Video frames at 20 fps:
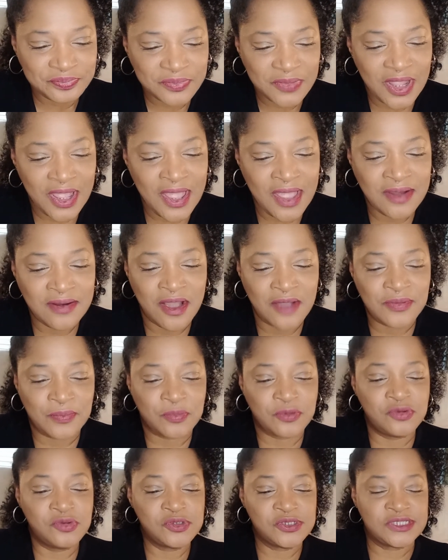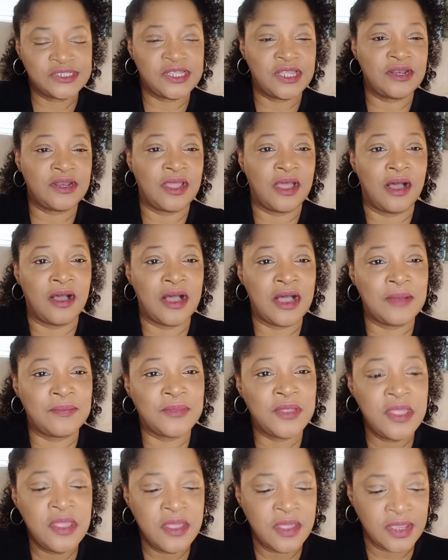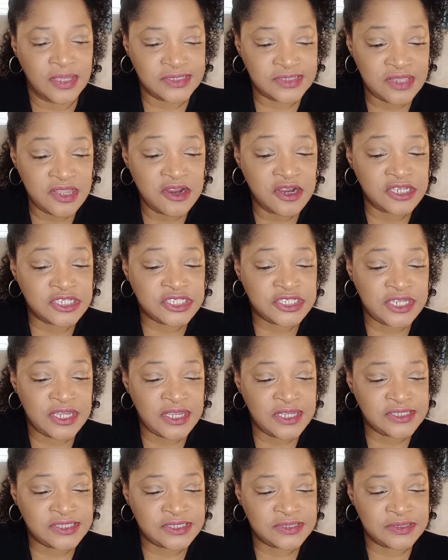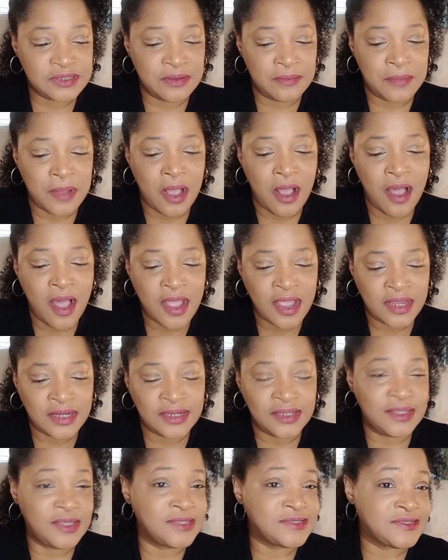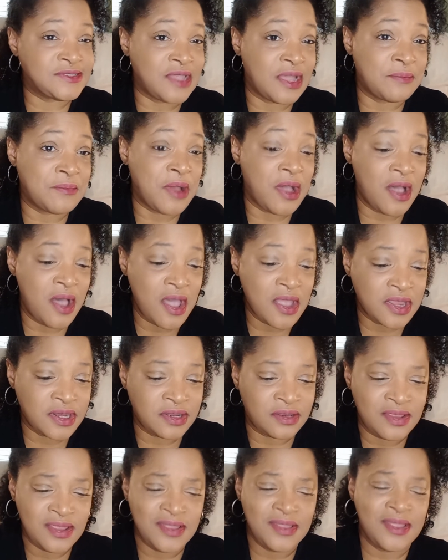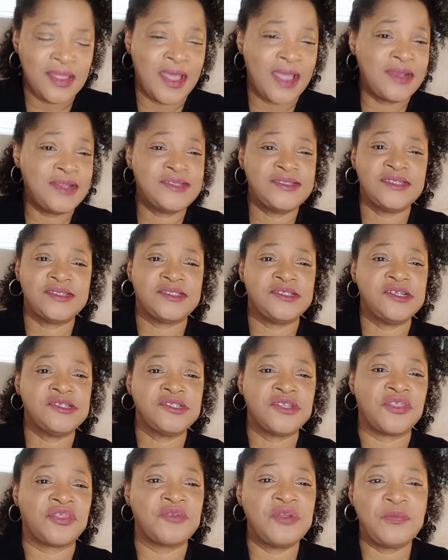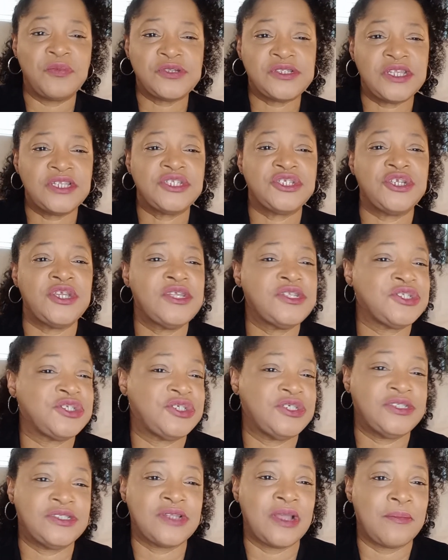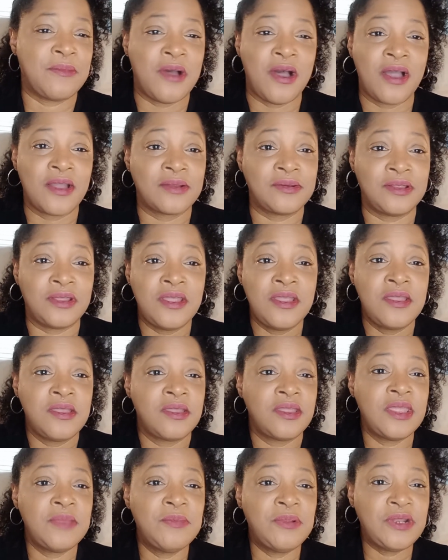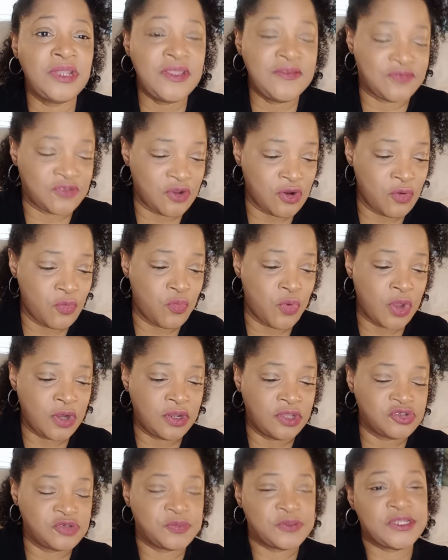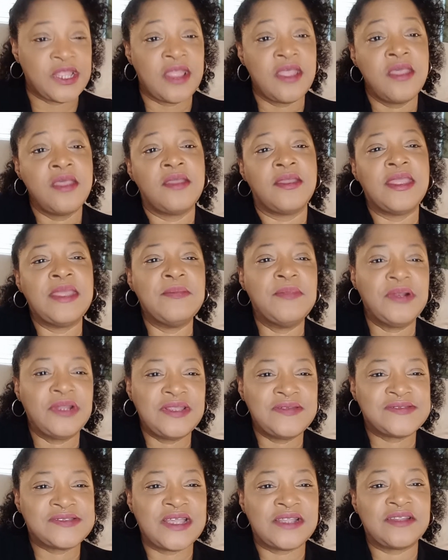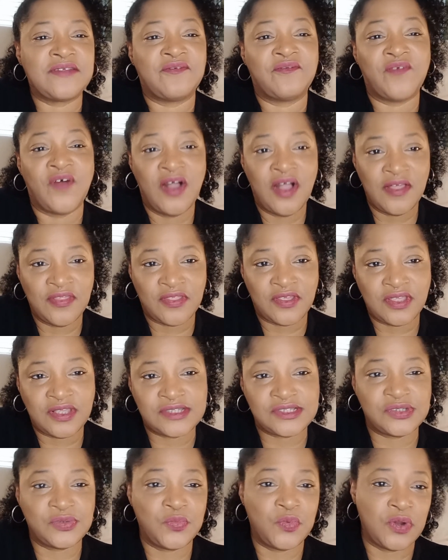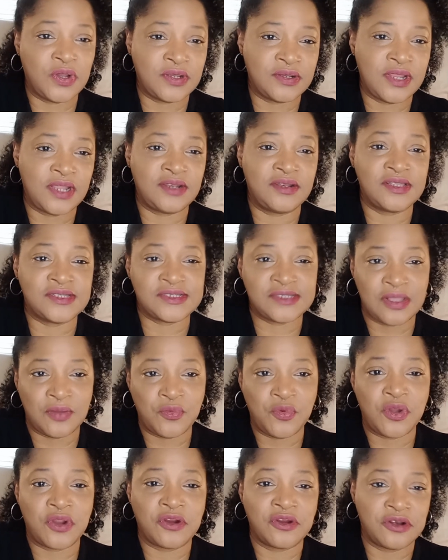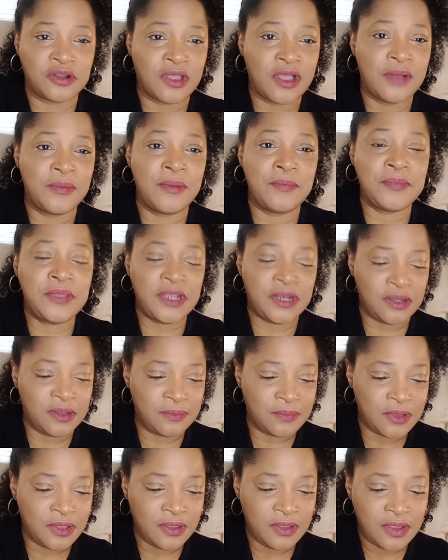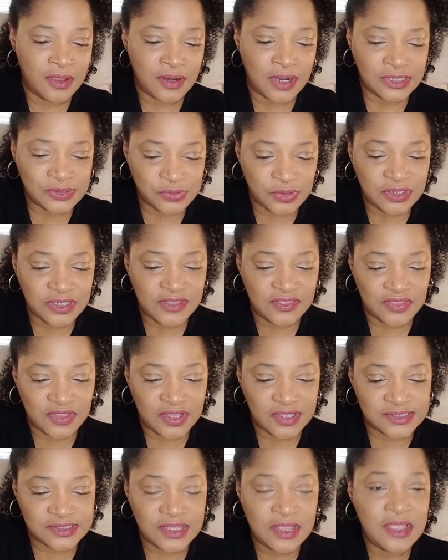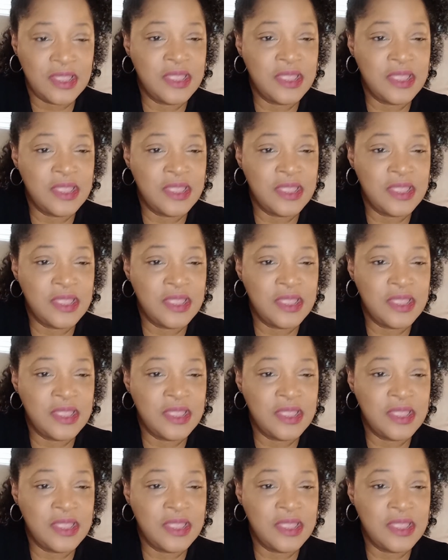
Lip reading: And the producer said, is there a chance Mahogany is not Mahogany? And he says, there's a 3% chance she's not Mahogany. He believes her 100%. He believes that the father is the one that does not want her to come and meet him. That's what he thinks.